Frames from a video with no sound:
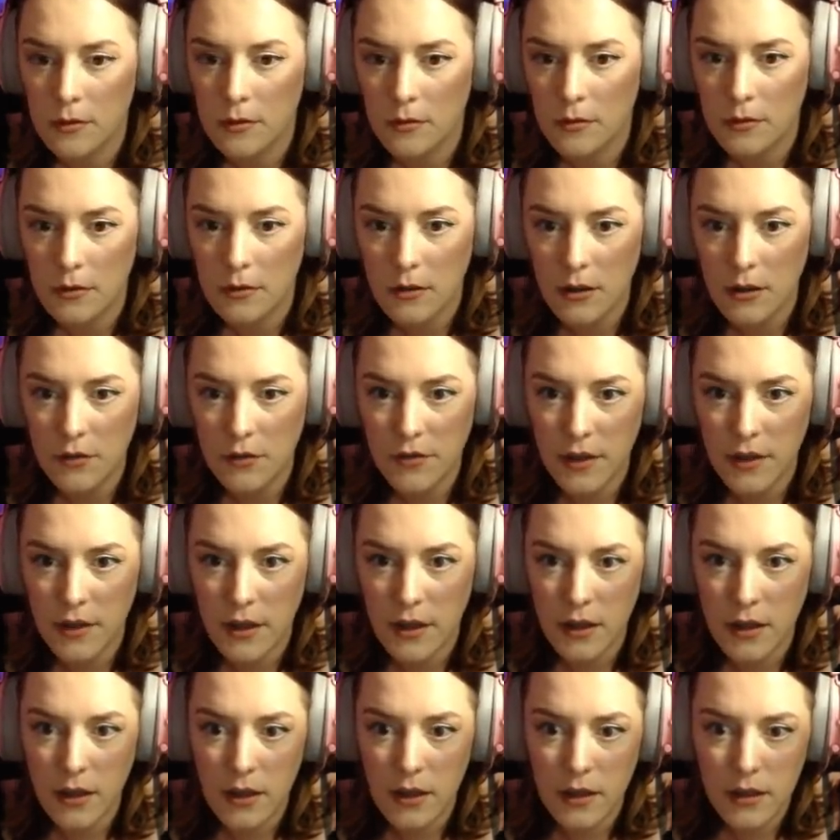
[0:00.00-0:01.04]
Anything
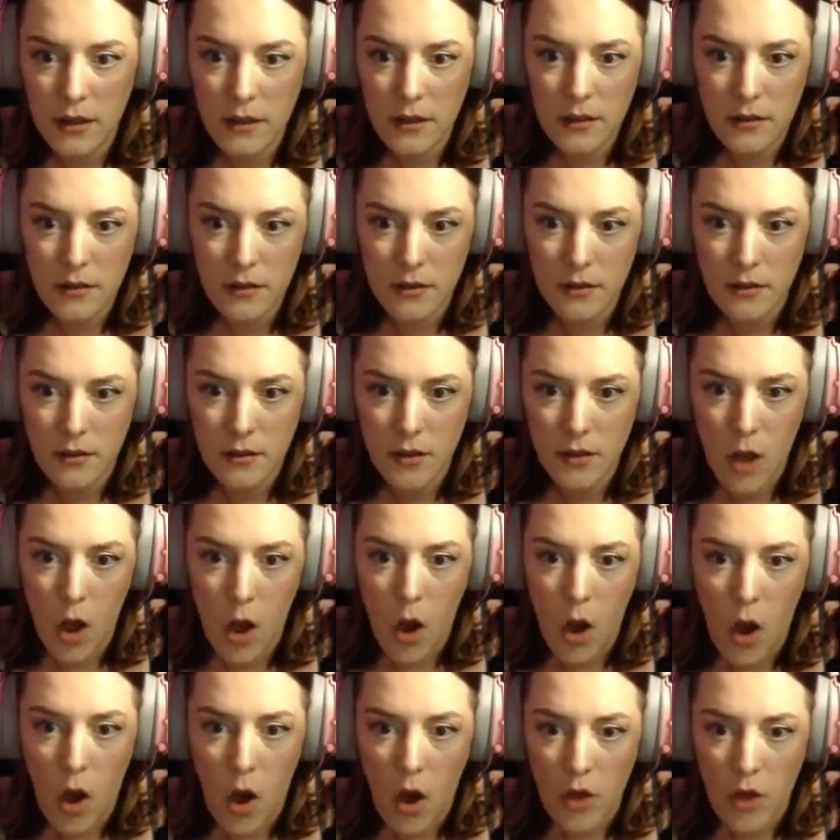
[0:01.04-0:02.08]
in here?
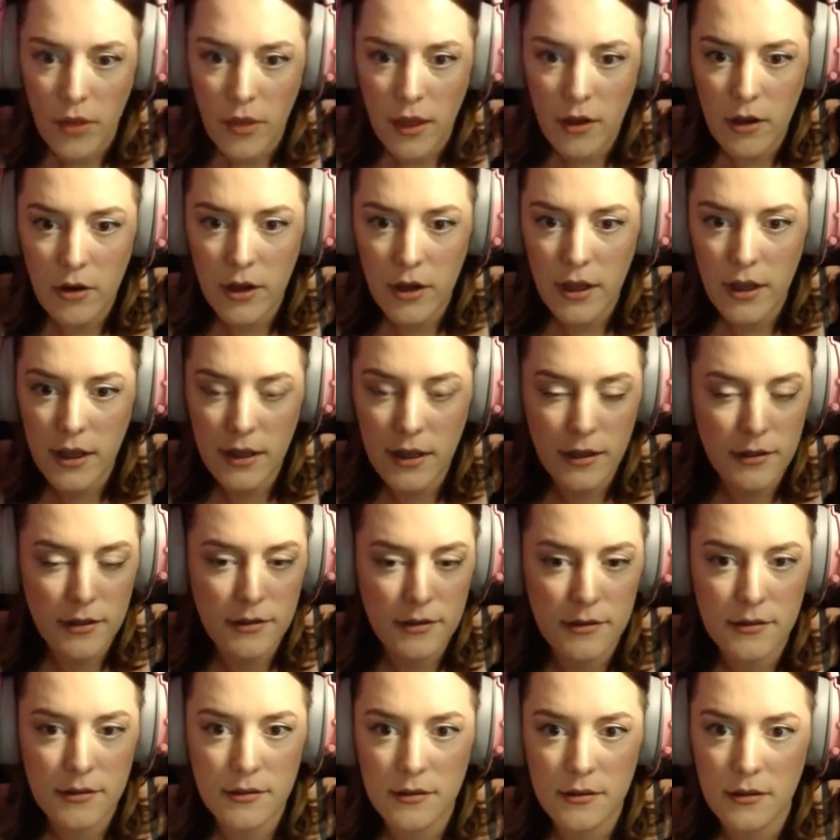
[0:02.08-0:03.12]
There
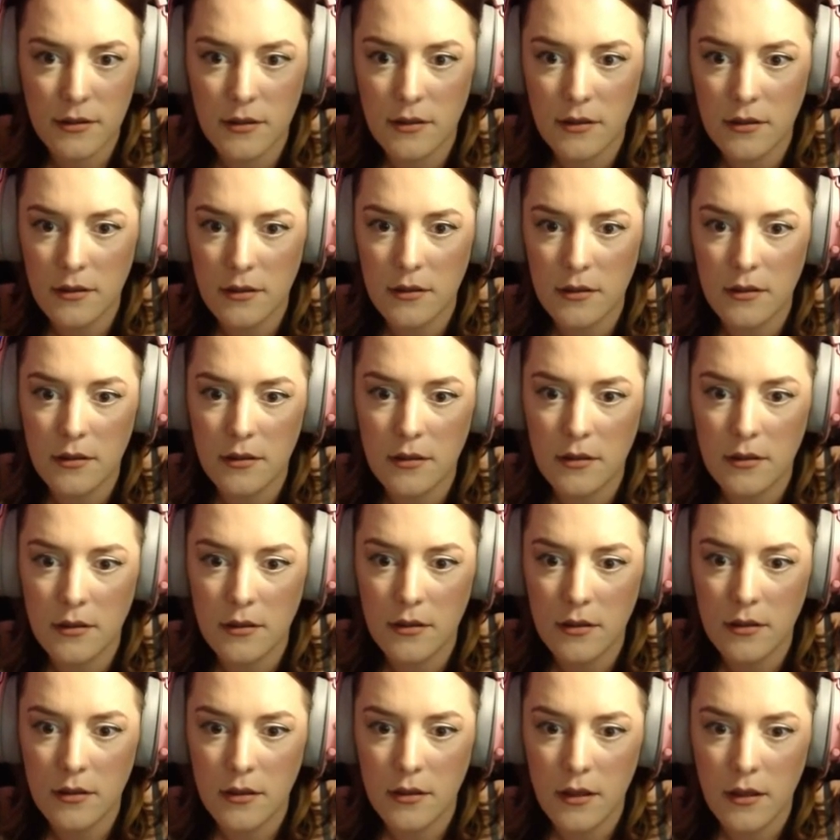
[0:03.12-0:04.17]
is.
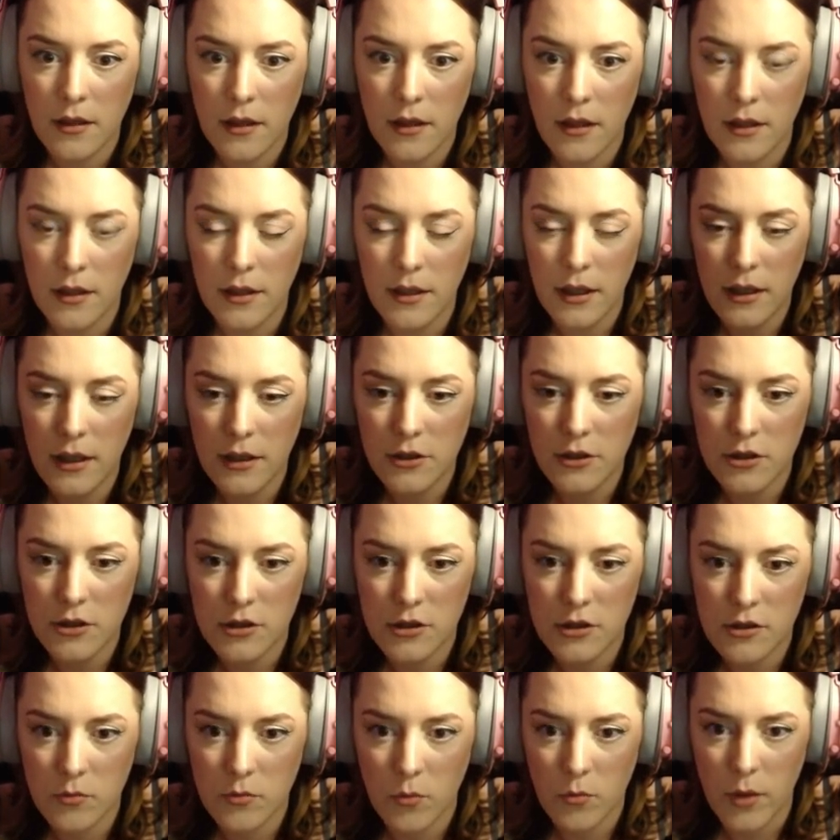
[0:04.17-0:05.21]
Nearly
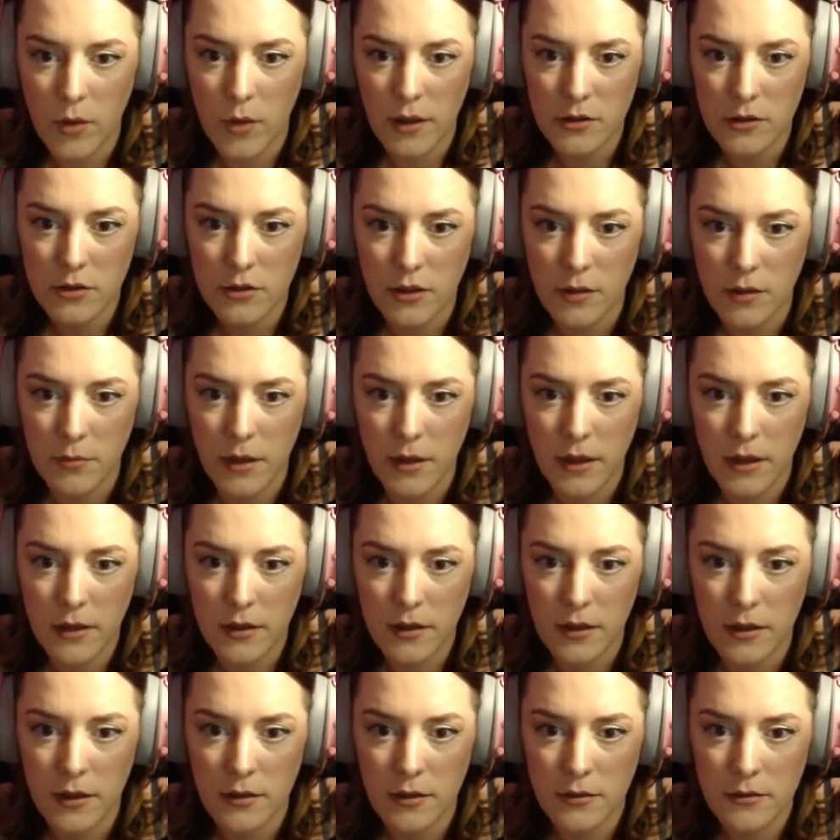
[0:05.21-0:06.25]
just went straight back
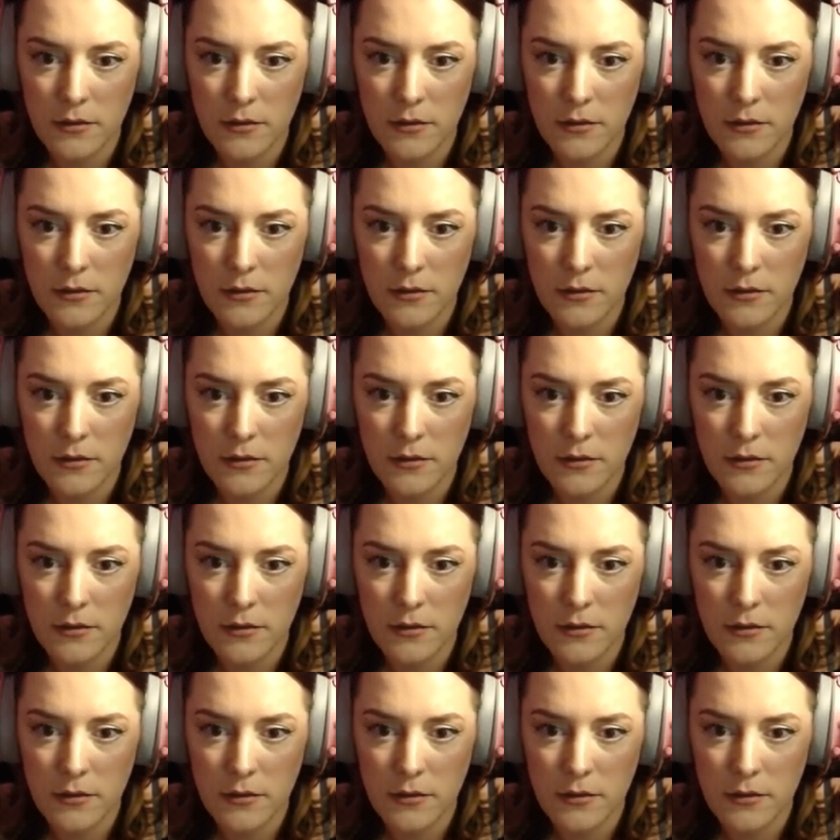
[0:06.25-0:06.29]
then.